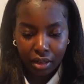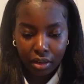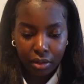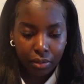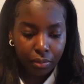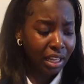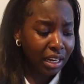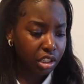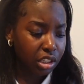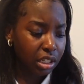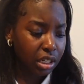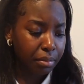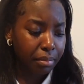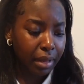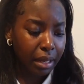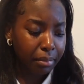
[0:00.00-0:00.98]
and it's
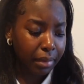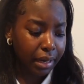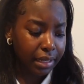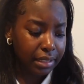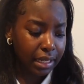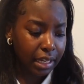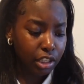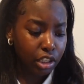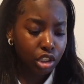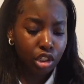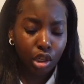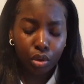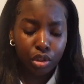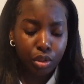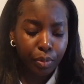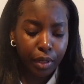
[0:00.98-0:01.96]
gonna make my day
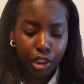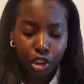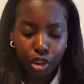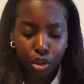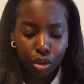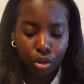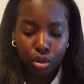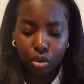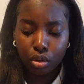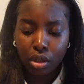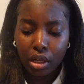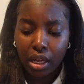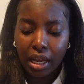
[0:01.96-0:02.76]
so special.